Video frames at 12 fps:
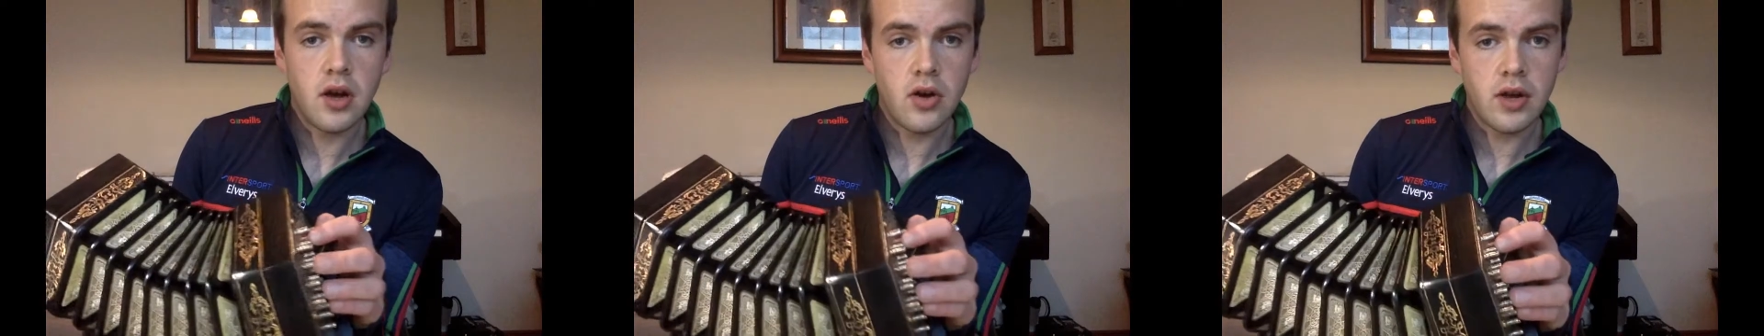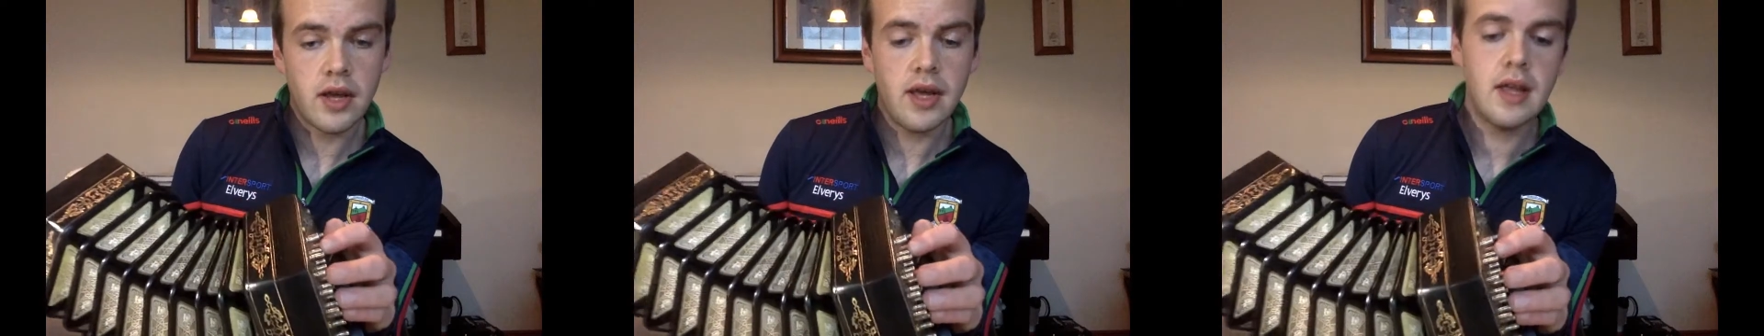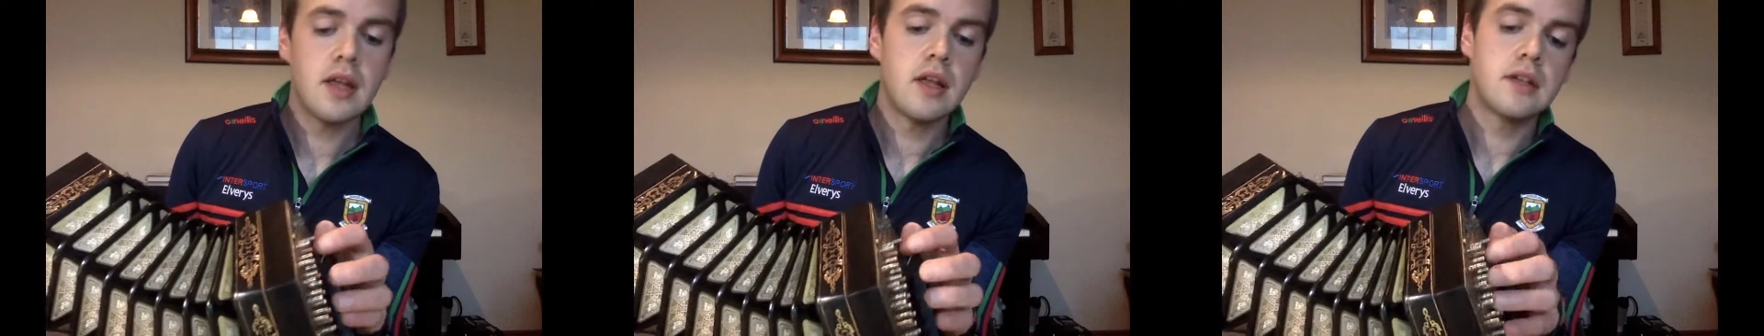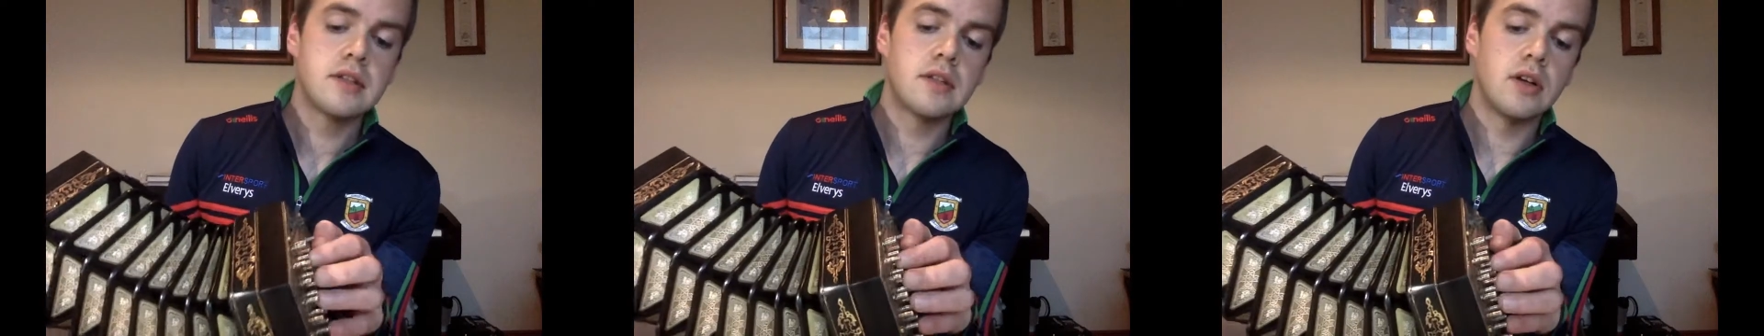Okay,
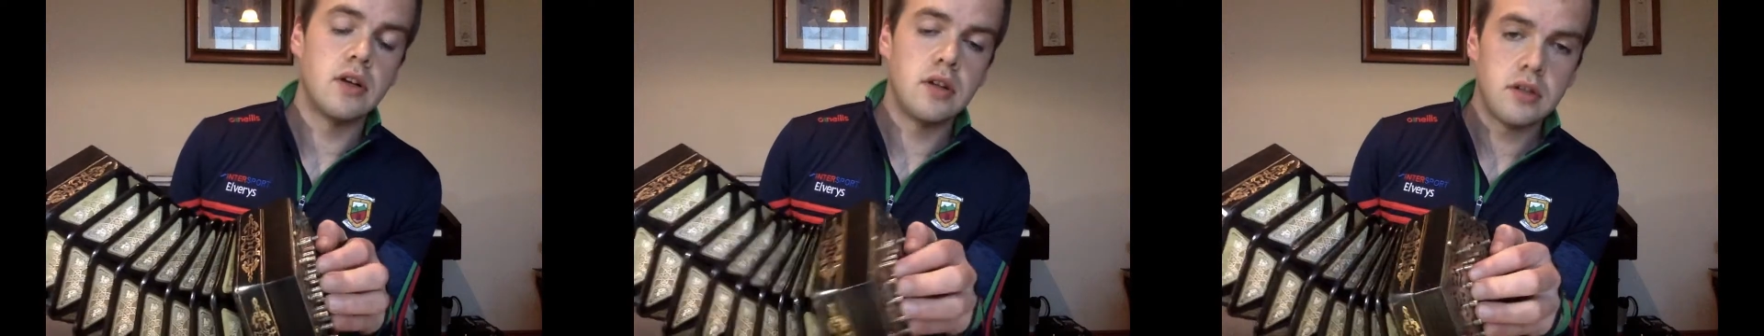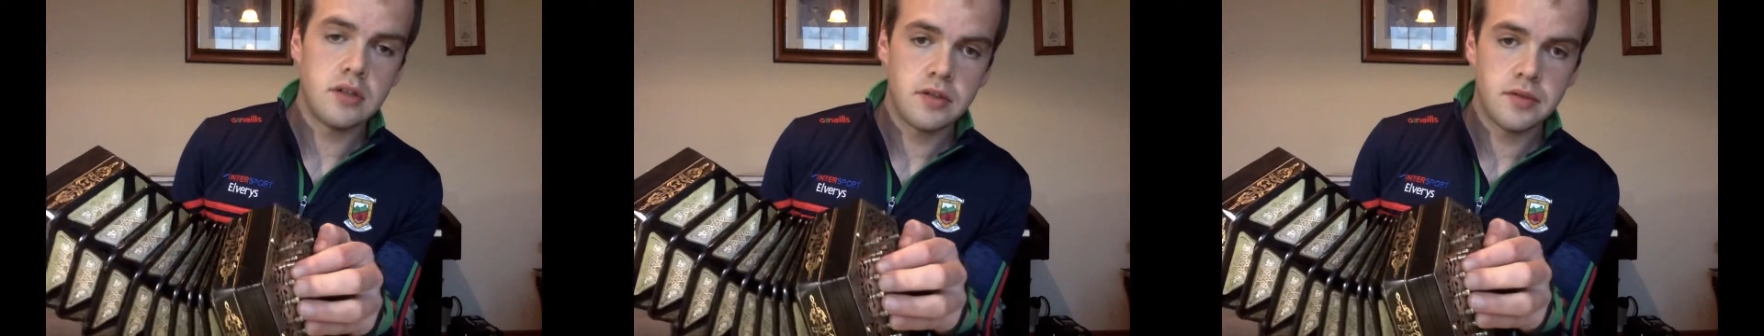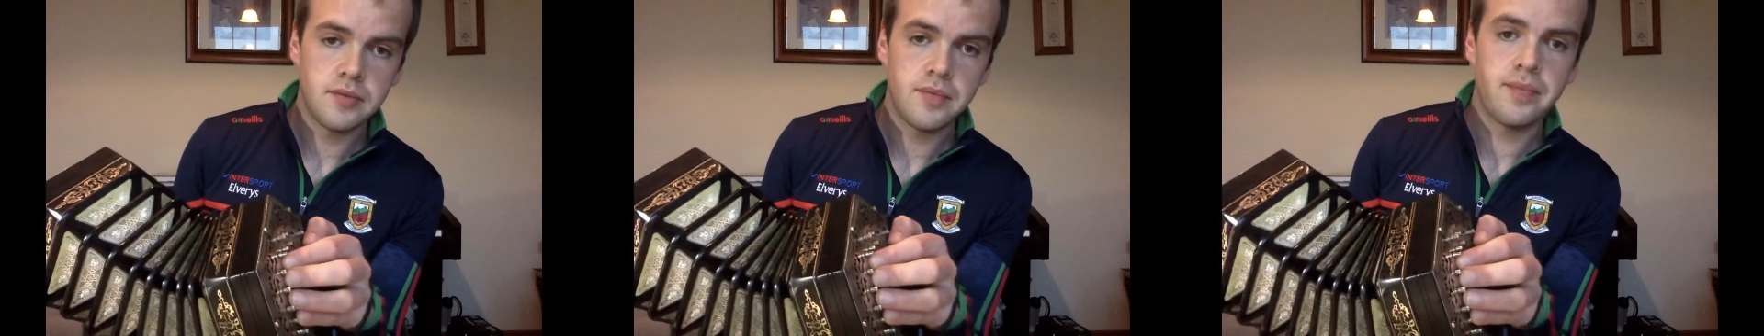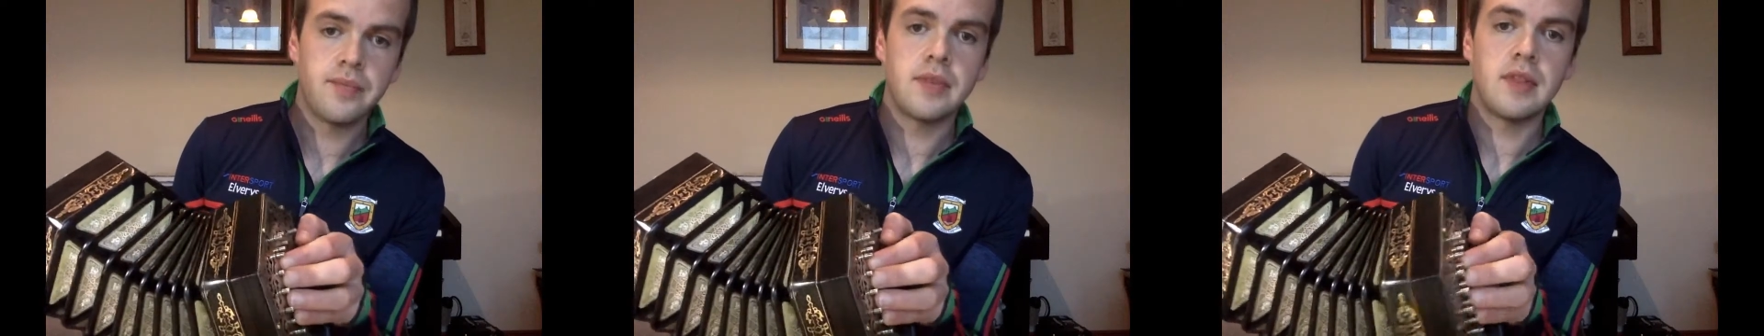so
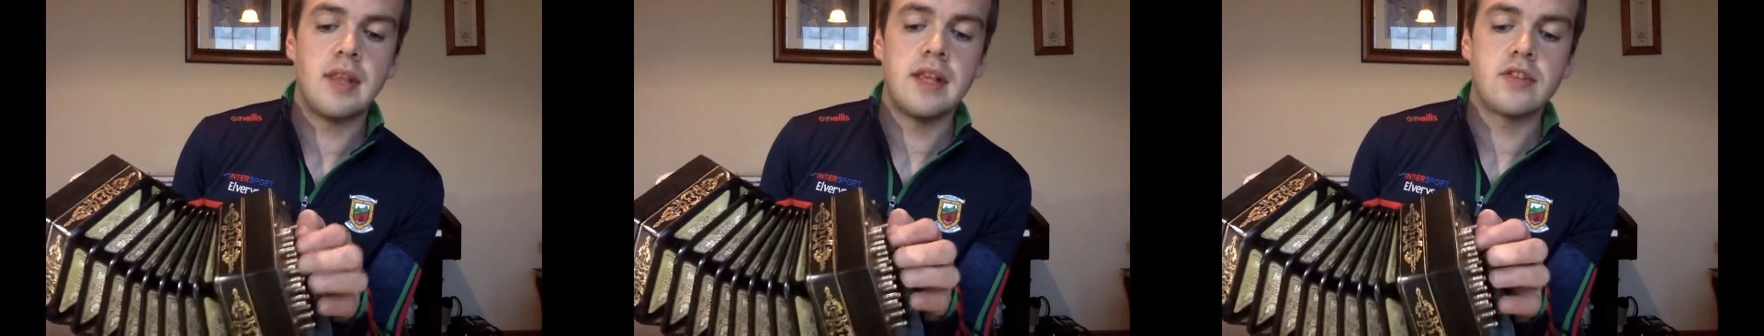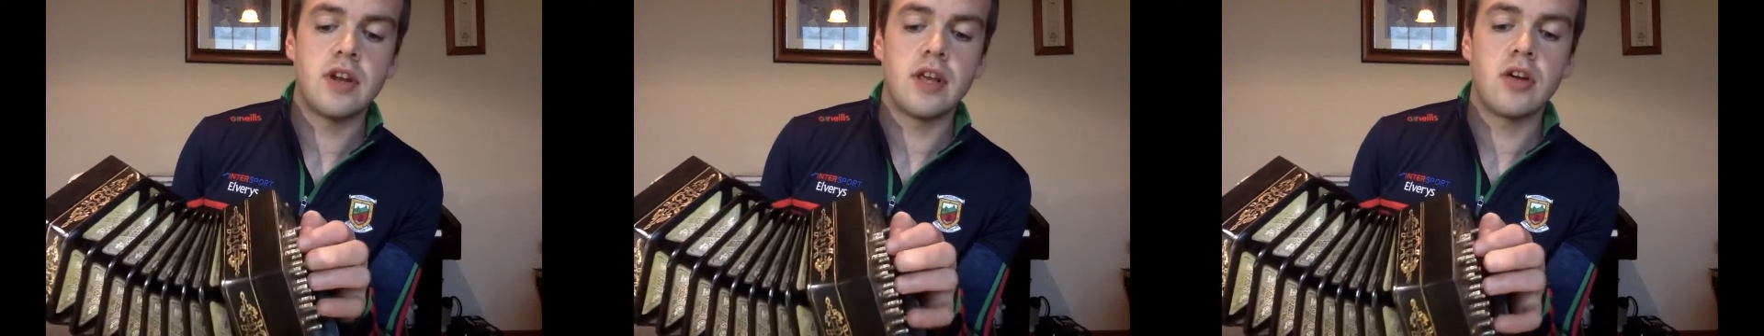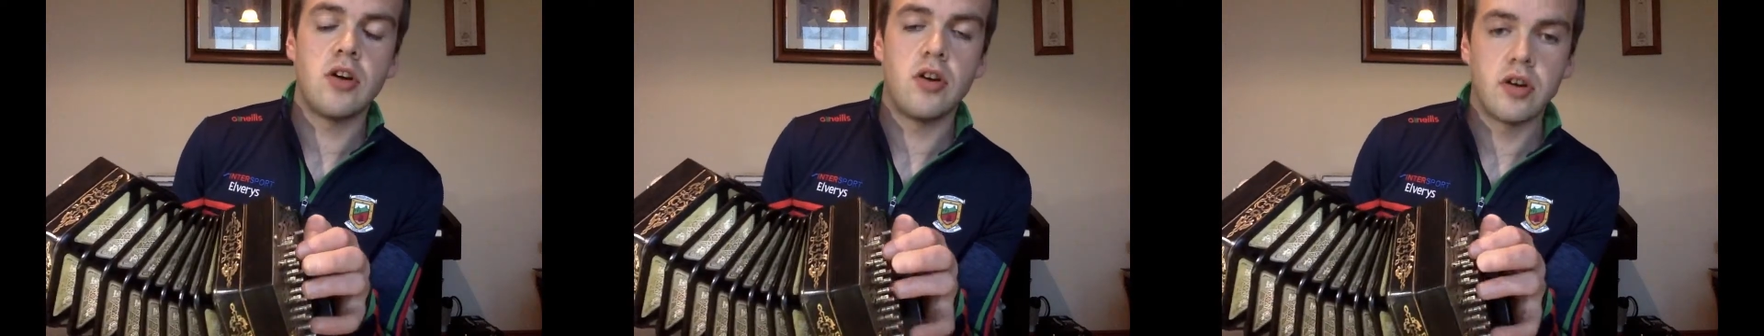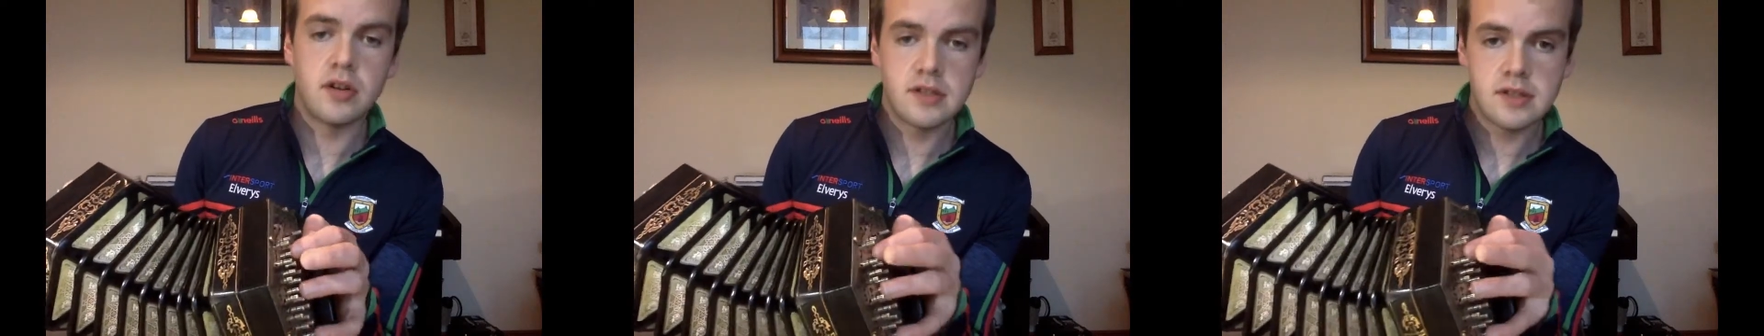these are like
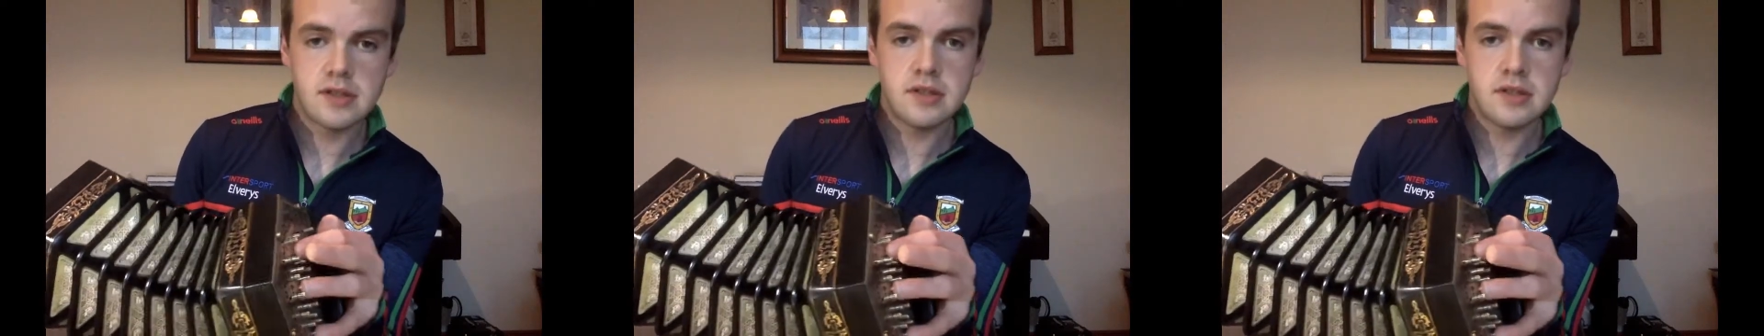chords.